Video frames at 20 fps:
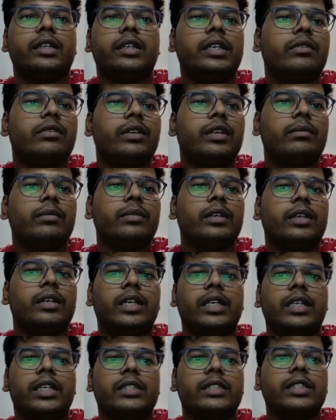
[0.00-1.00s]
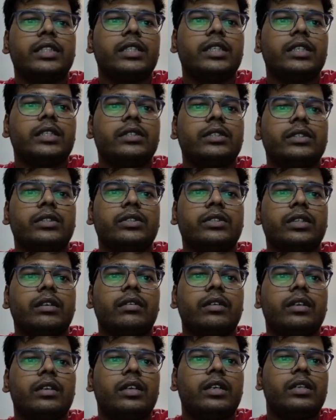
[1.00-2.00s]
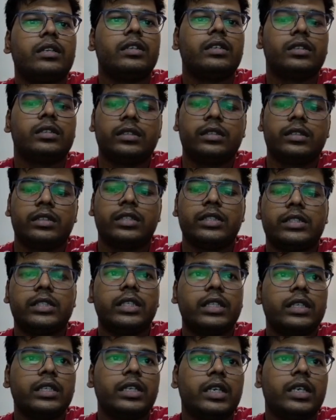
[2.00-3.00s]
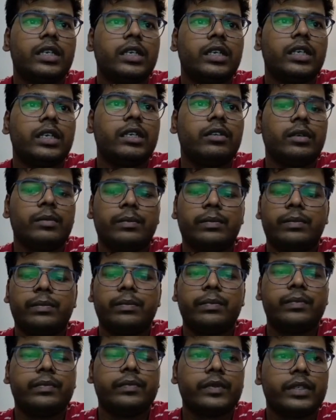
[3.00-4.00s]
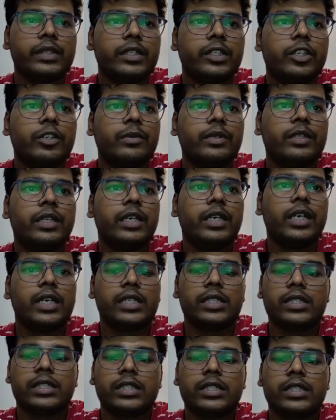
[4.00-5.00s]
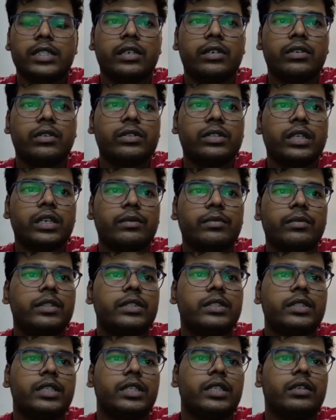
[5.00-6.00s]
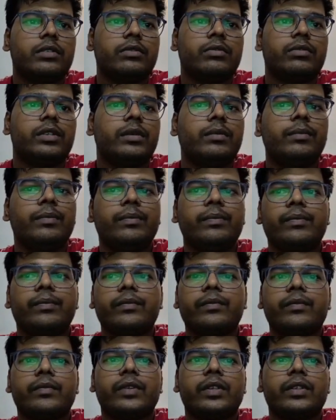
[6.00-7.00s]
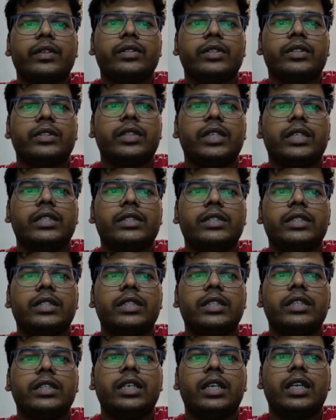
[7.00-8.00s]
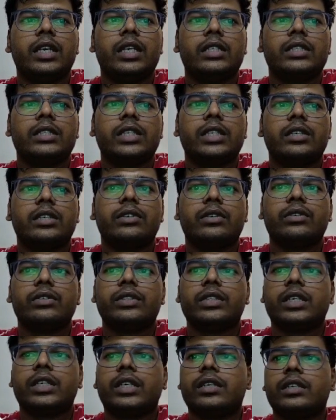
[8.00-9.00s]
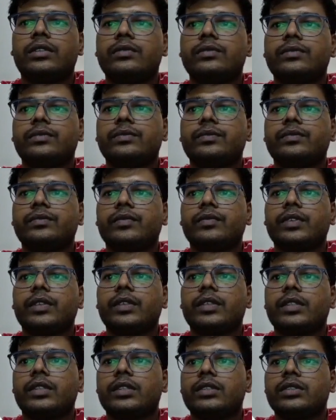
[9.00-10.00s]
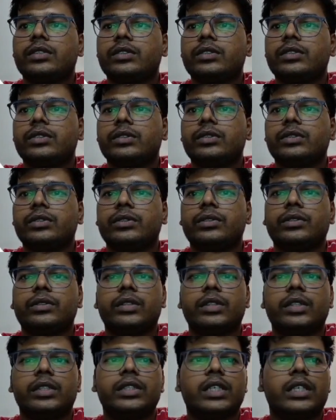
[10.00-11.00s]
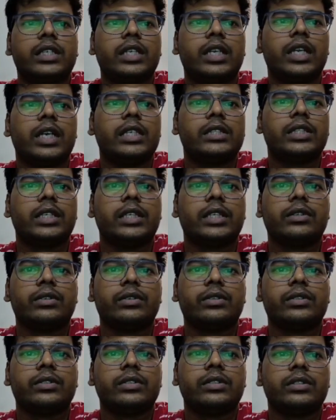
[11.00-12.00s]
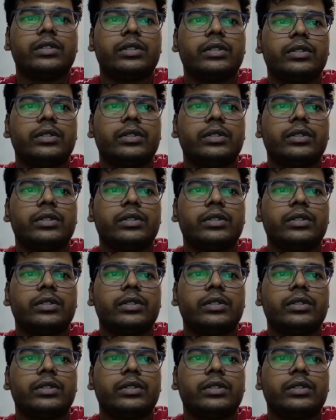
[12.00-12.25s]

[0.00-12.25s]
data frame or dataset. So I will run this cell and it will give me the last 10 rows of this data frame. As you can see, the last 10 rows are, so these are the last 10 rows.